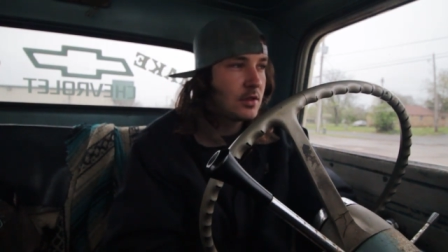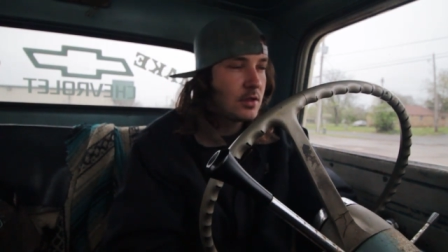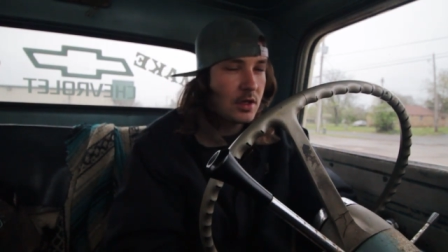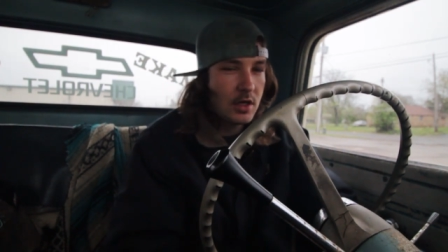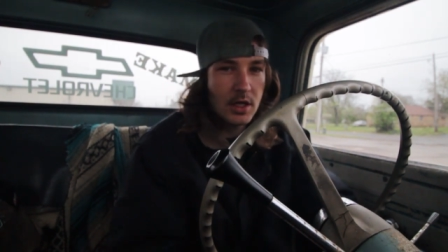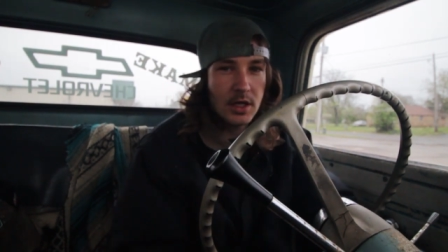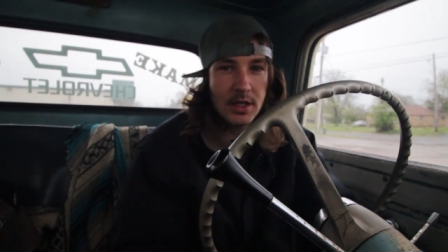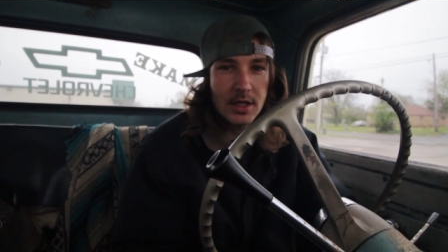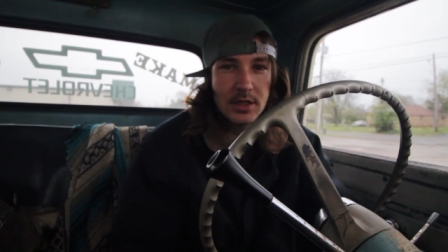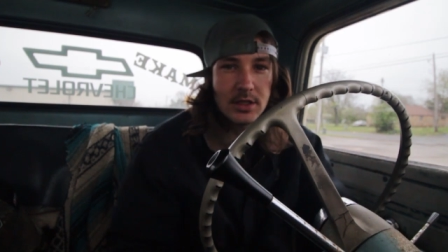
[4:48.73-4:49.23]
All
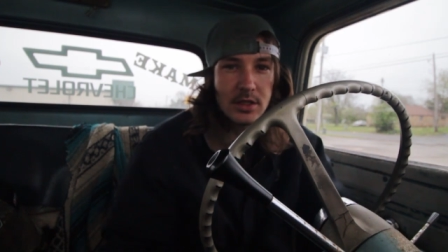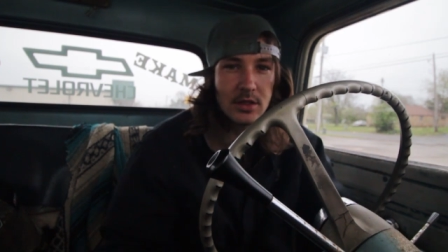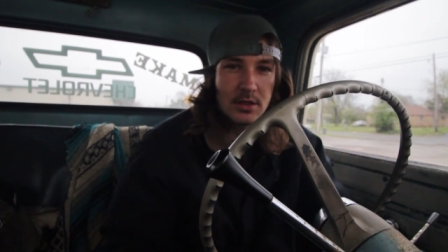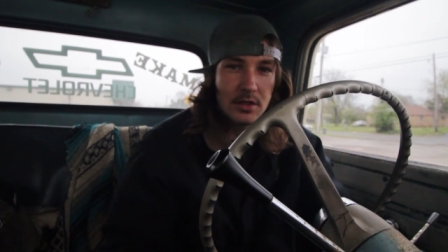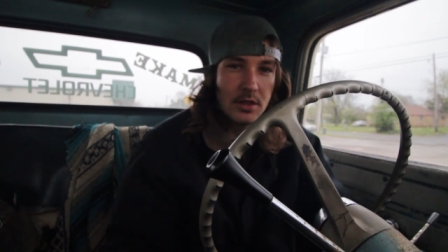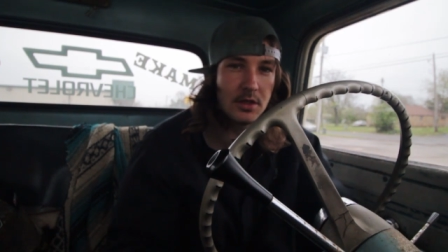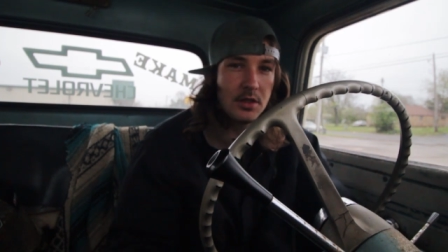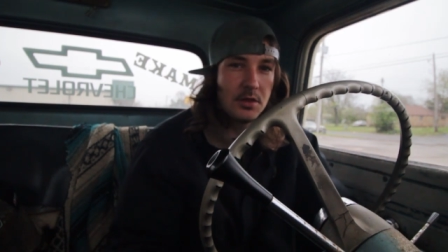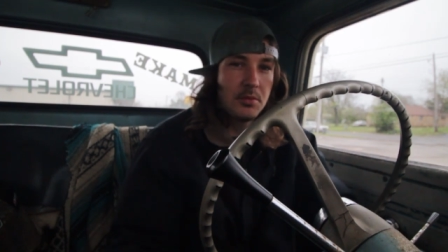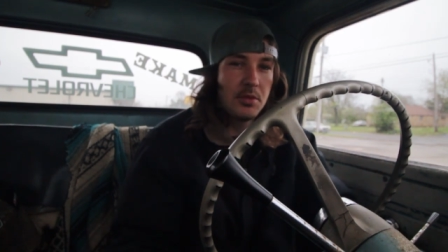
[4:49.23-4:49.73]
right, guys, I'll
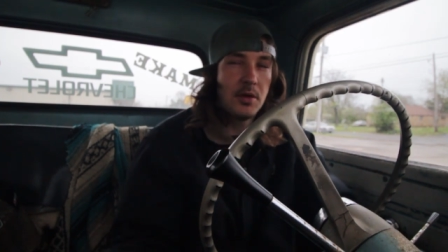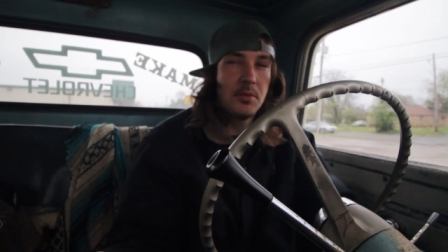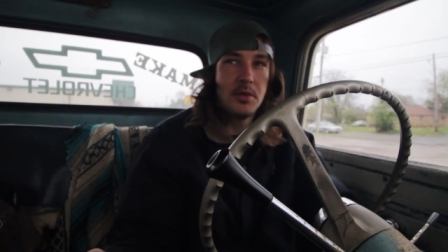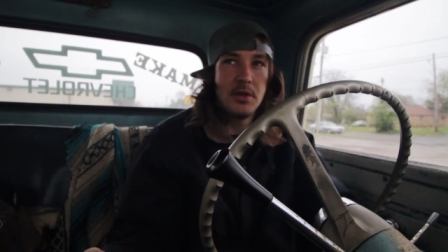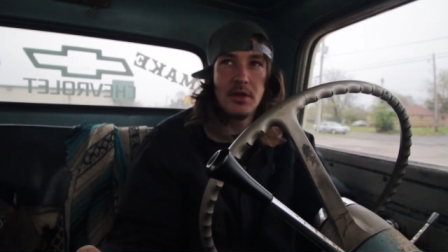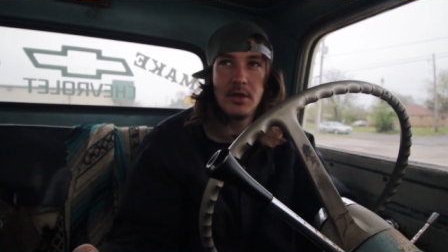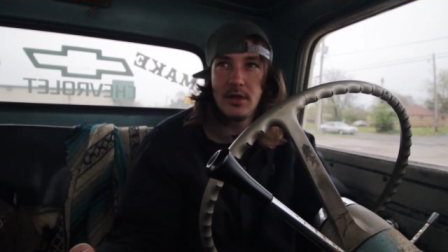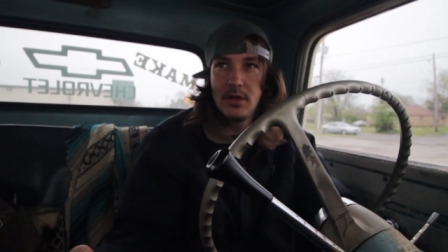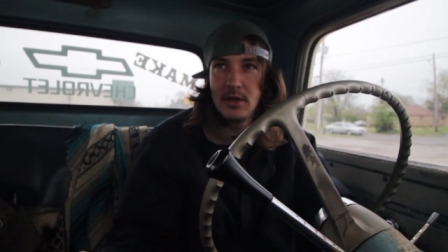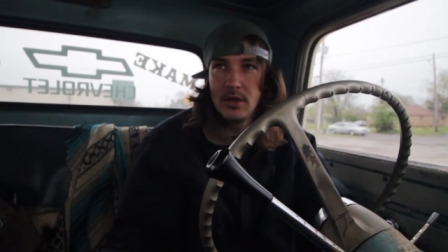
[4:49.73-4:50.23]
show you the
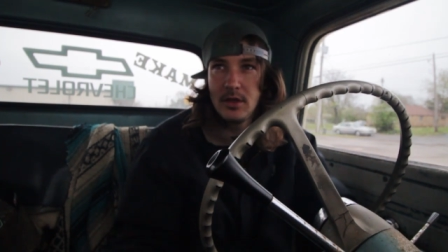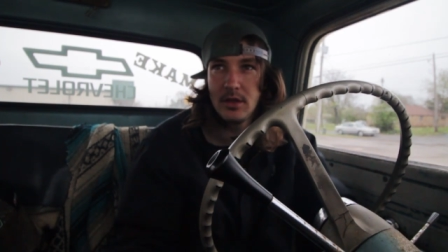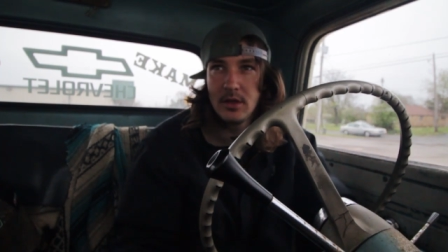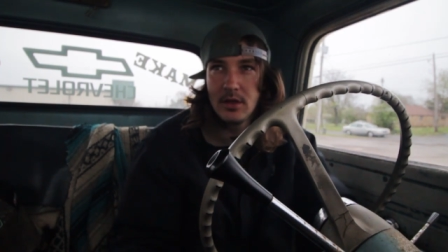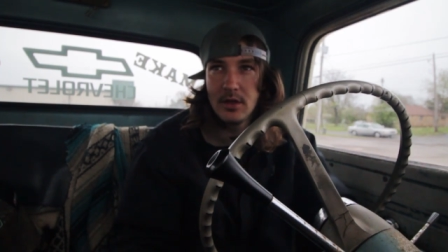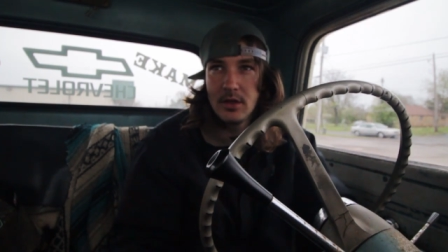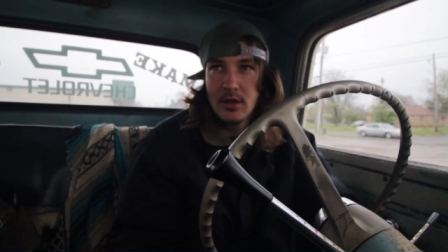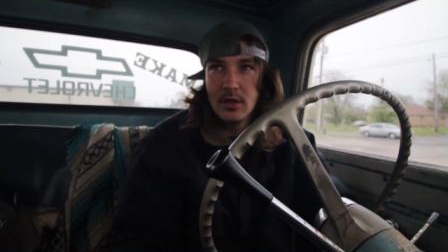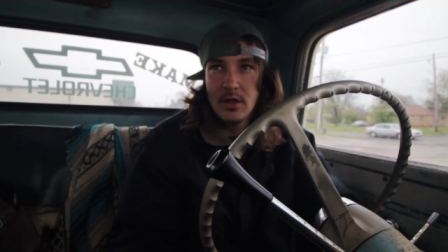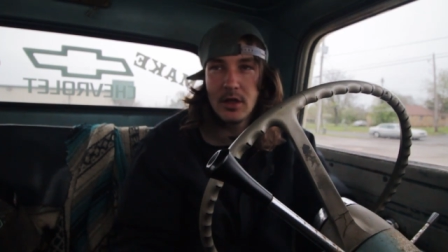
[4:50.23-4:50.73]
puppy,
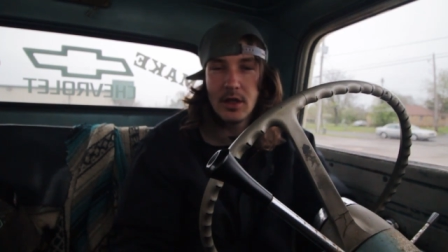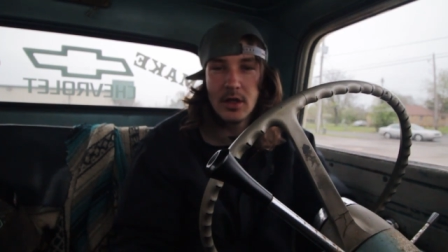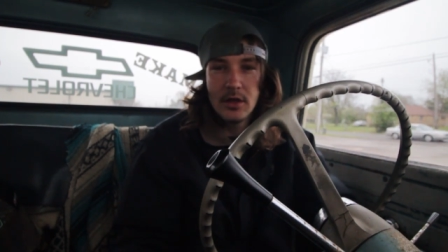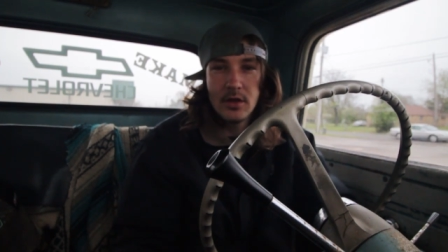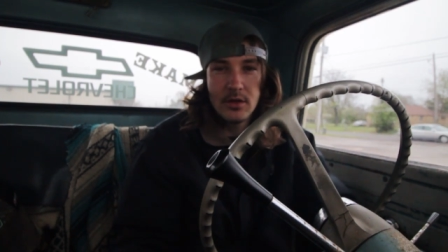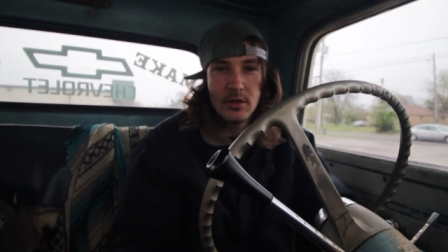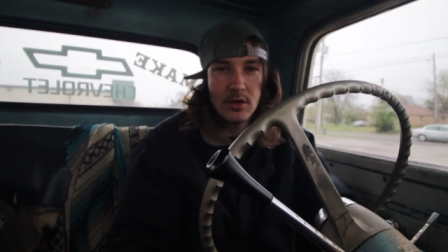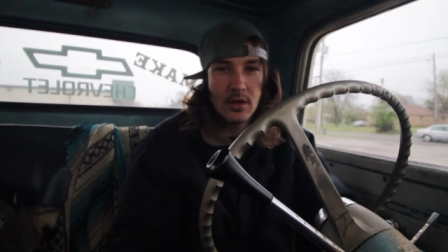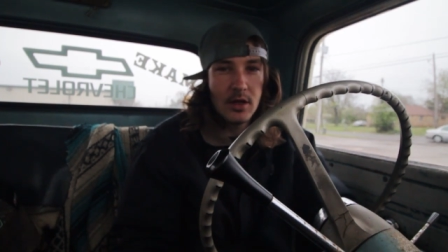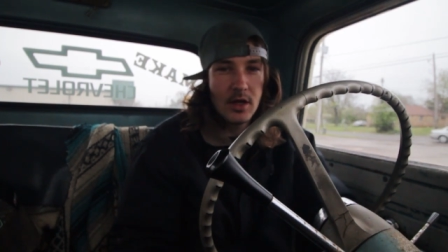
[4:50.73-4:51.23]

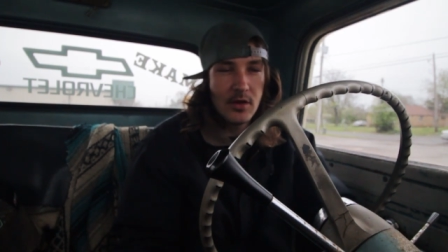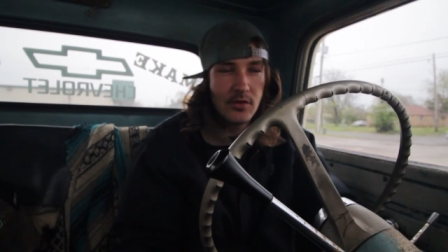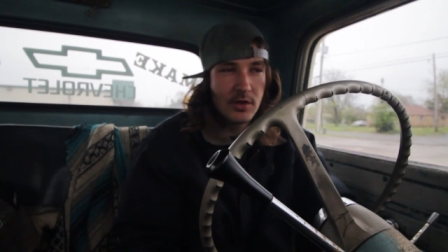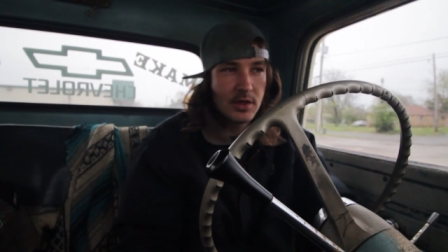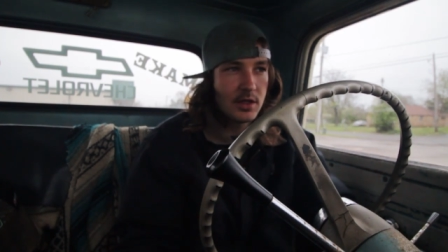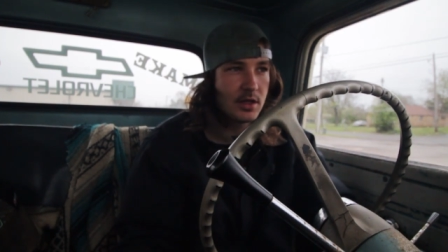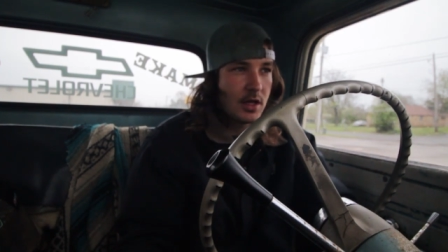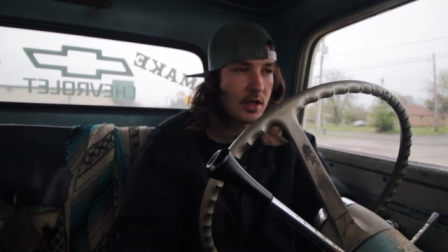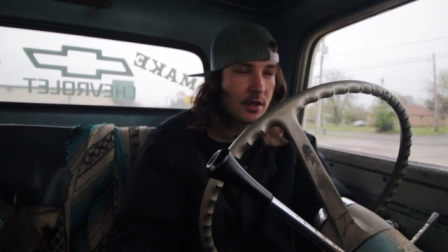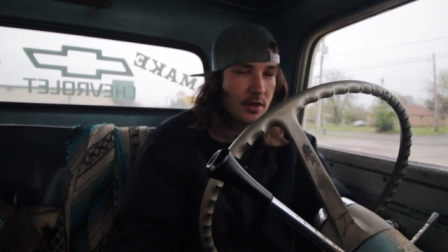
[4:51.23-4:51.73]
and y'all have a
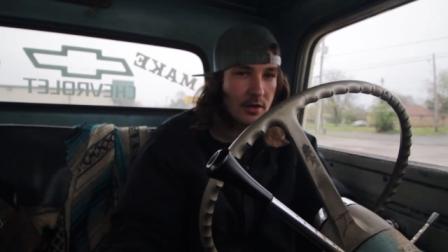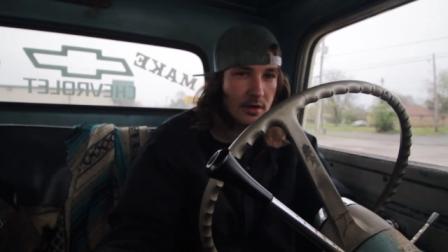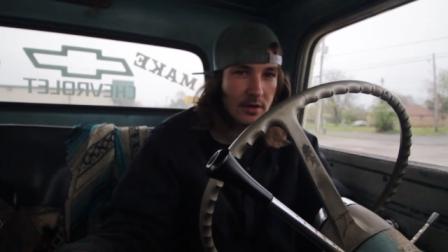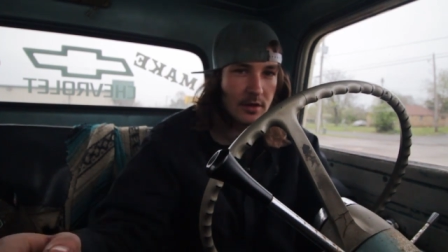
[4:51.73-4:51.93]
good night.